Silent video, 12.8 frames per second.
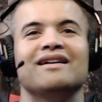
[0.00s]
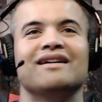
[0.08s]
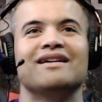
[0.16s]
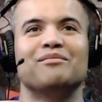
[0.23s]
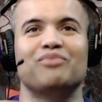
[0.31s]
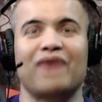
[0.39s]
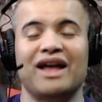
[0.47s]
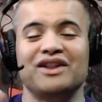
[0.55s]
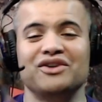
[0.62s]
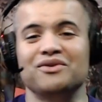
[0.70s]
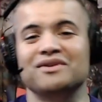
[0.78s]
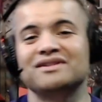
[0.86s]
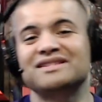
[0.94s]
Brand
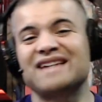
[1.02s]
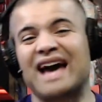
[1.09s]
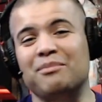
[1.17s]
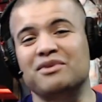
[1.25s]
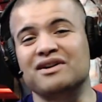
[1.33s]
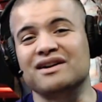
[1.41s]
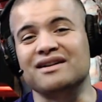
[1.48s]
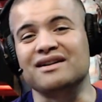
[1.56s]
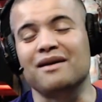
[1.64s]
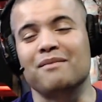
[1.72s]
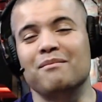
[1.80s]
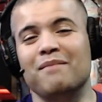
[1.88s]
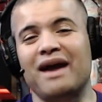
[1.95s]
new Top Gun
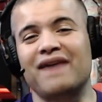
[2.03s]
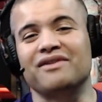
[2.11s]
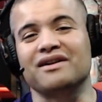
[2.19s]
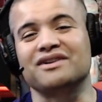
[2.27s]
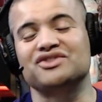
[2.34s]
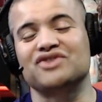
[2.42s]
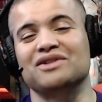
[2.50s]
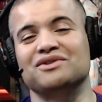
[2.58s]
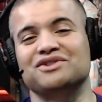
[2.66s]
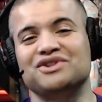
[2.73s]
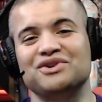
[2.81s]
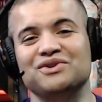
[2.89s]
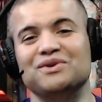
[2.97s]
Maverick trailer
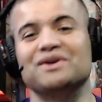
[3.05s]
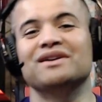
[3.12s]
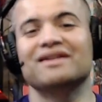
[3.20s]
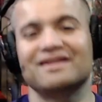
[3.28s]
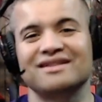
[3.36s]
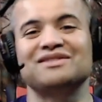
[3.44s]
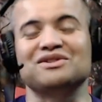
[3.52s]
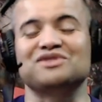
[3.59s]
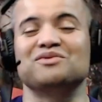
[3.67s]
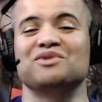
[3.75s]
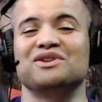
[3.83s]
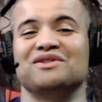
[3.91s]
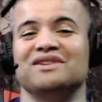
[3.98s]
2. This looks
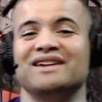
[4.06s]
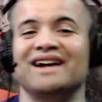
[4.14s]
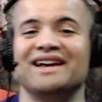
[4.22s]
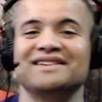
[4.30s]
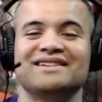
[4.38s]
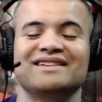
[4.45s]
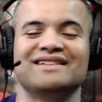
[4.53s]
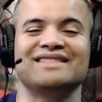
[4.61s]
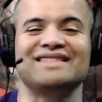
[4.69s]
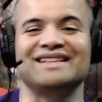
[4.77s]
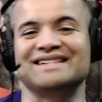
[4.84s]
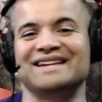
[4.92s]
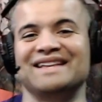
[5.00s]
really good, guys.
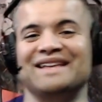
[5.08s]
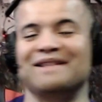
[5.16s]
Let's get it.